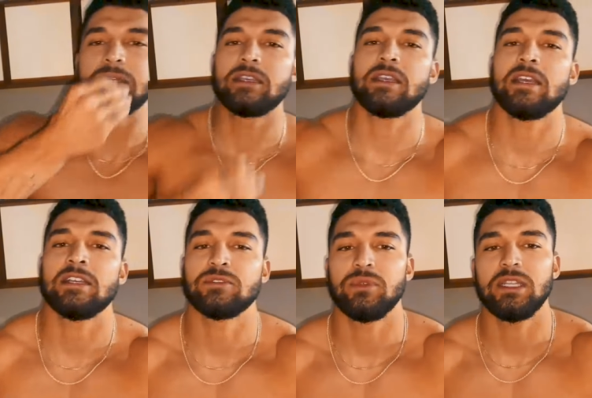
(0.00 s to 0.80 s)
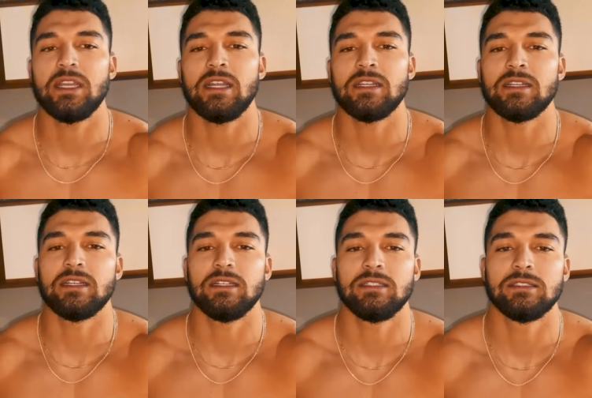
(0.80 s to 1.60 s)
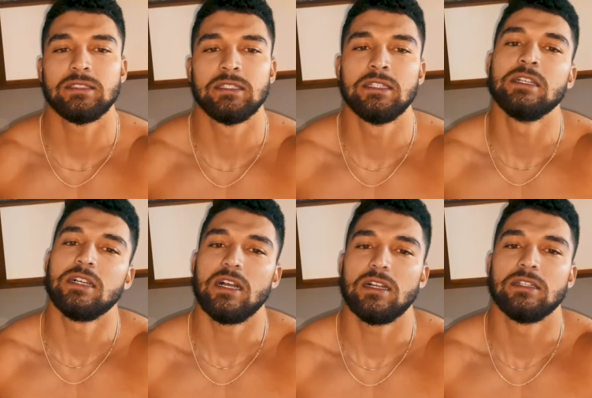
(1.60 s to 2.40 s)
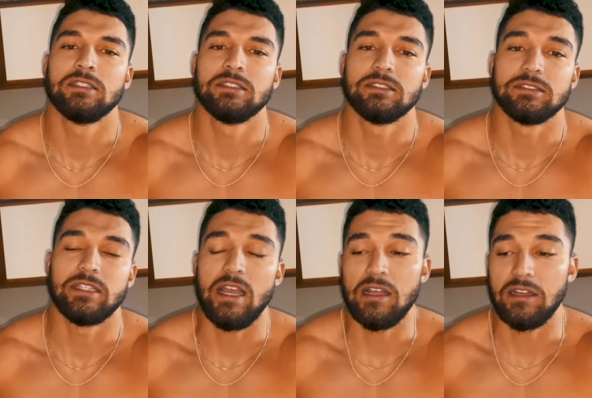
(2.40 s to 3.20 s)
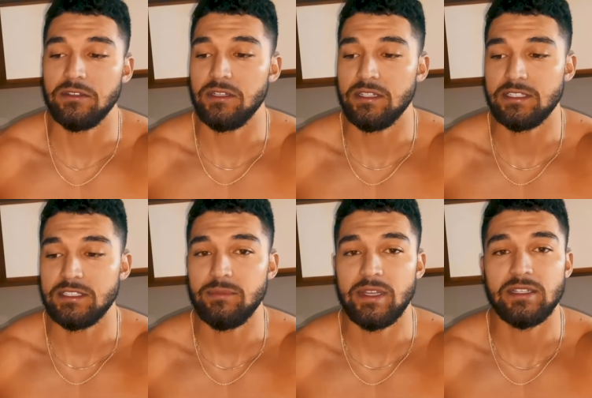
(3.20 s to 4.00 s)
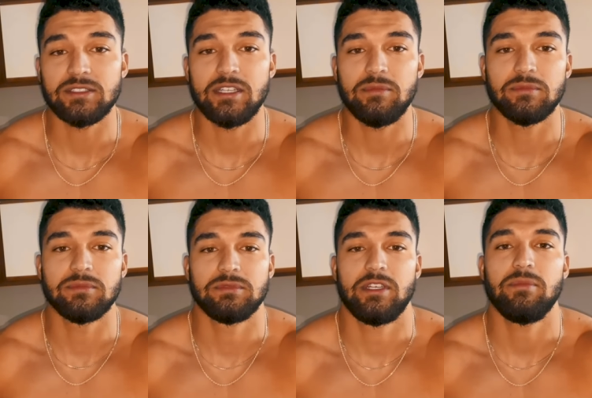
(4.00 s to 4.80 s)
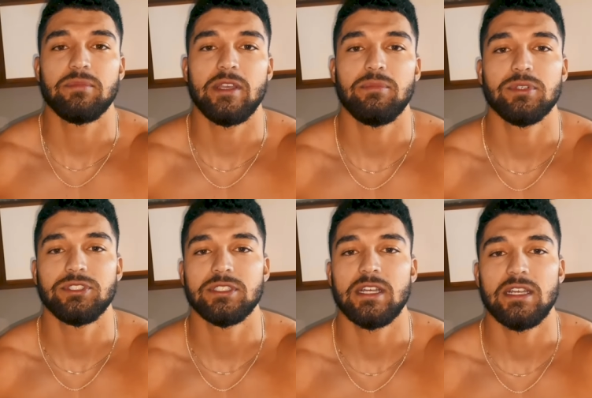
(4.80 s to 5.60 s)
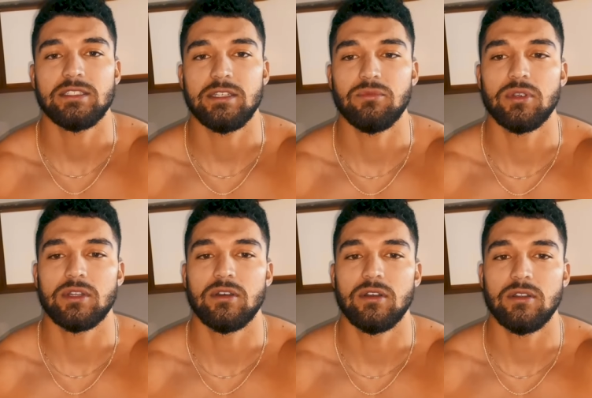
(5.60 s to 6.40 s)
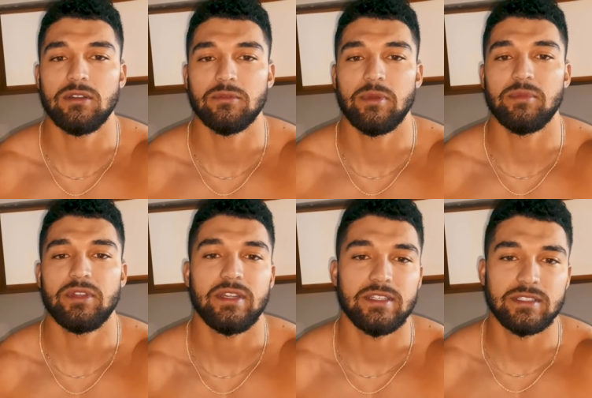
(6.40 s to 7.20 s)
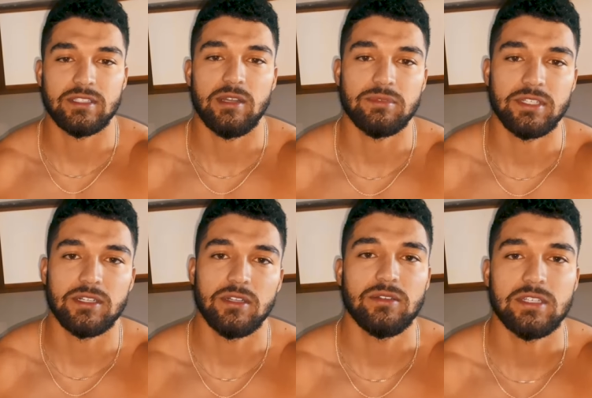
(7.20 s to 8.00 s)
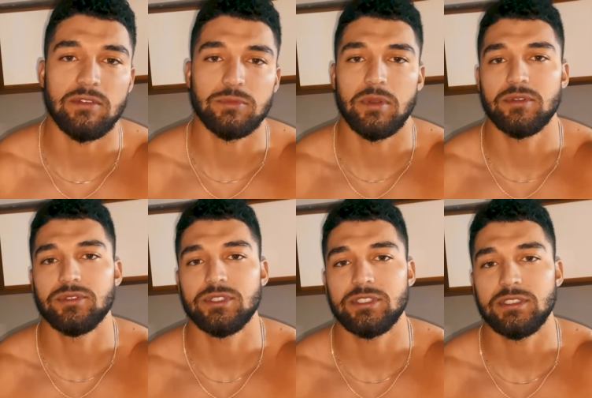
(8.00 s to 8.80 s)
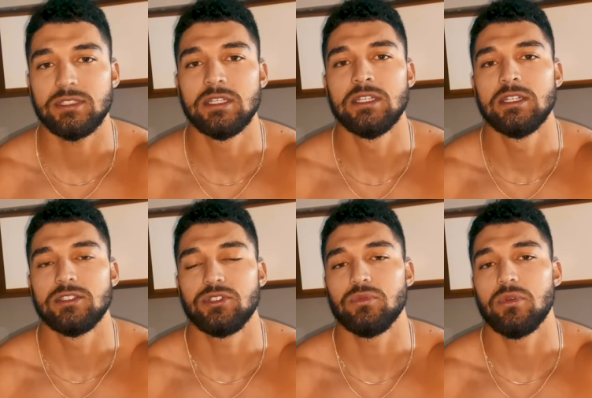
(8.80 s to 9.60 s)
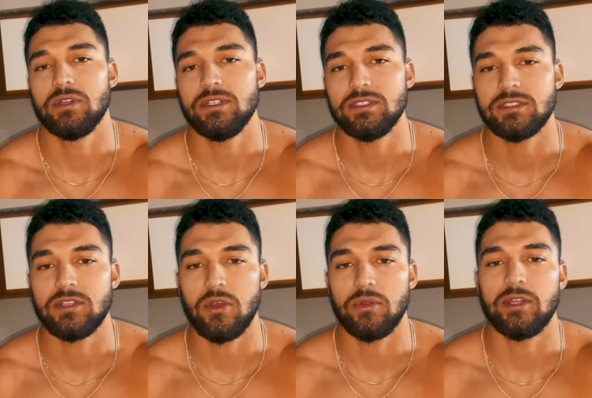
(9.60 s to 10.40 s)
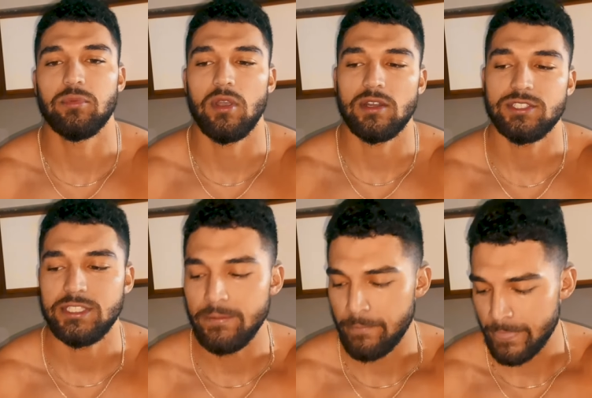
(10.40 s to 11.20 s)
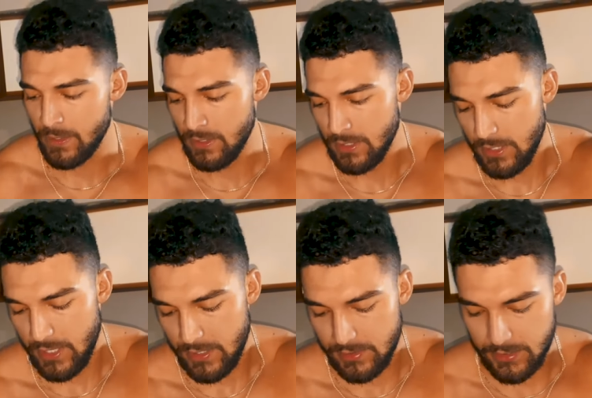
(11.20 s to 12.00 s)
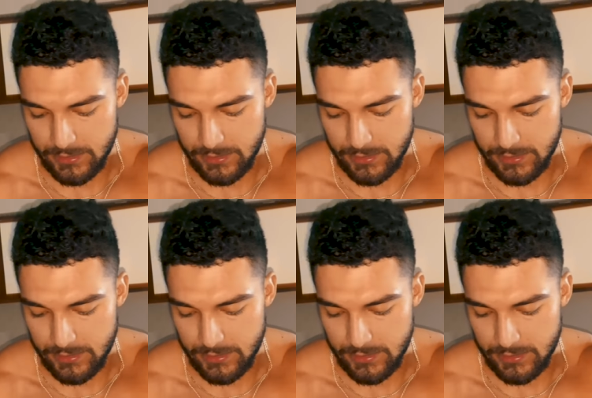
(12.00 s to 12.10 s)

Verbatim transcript: kick-ass weekend, and yeah, I don't know. That's it, man. Just keep pushing, guys. Keep working hard. Remember, you need any subs, any clothes, Alpha Spawn Nutrition, Two Warriors, the Cocaine Prodigy, and